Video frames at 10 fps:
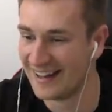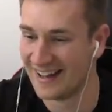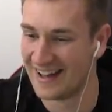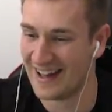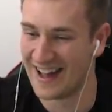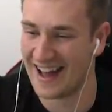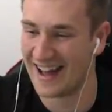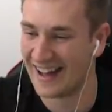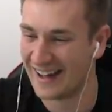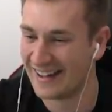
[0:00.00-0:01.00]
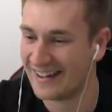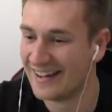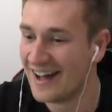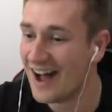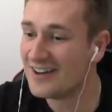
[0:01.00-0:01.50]
We need. Oh no. Oh
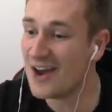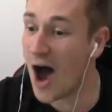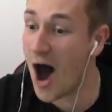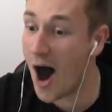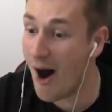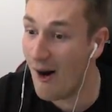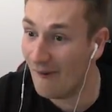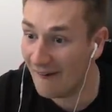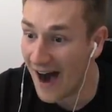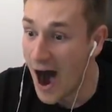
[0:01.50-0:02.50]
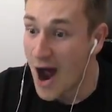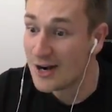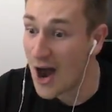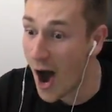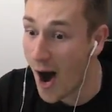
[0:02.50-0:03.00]
no. Oh no. No.
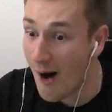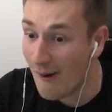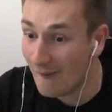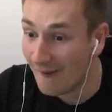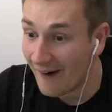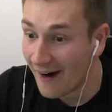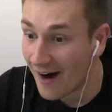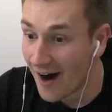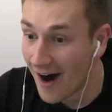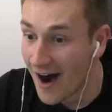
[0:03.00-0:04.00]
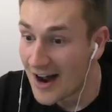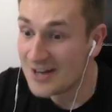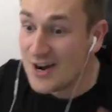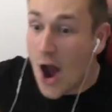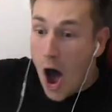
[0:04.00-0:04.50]
Boost no. Me.
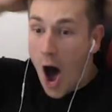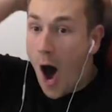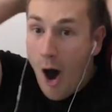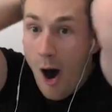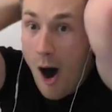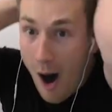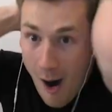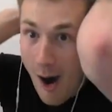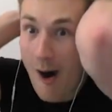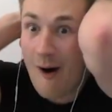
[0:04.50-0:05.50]
No. No.